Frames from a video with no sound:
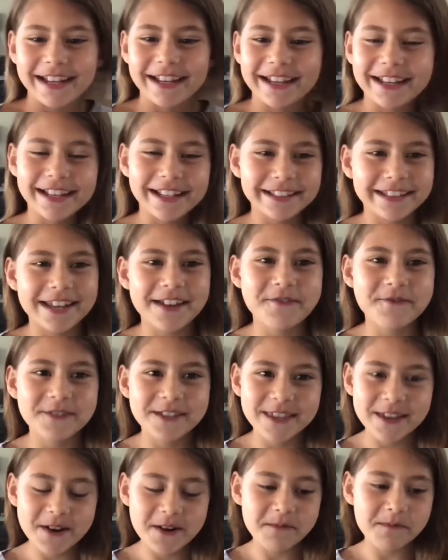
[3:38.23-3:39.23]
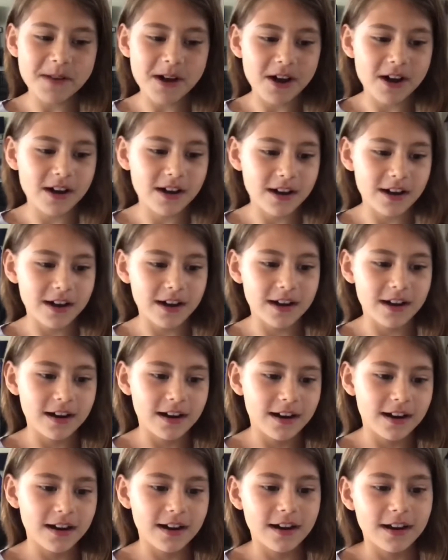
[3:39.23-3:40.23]
is everything about
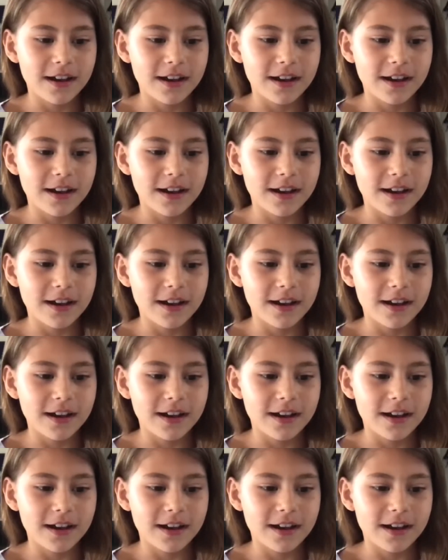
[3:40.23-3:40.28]
her.